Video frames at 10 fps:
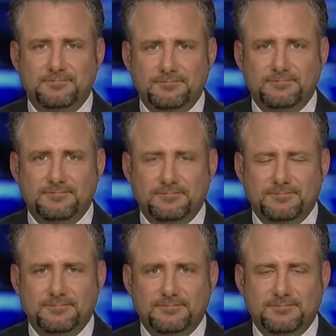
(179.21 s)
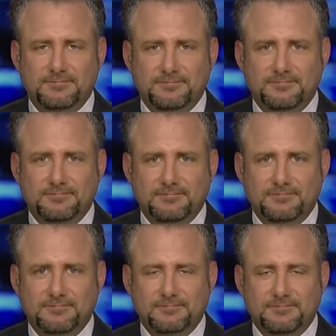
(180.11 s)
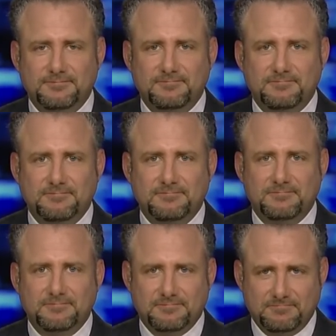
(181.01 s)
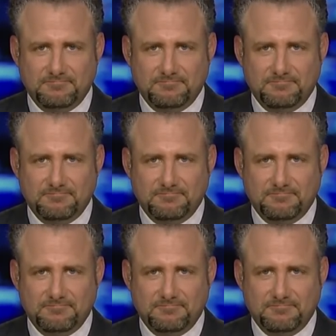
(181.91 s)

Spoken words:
The person shown says nothing.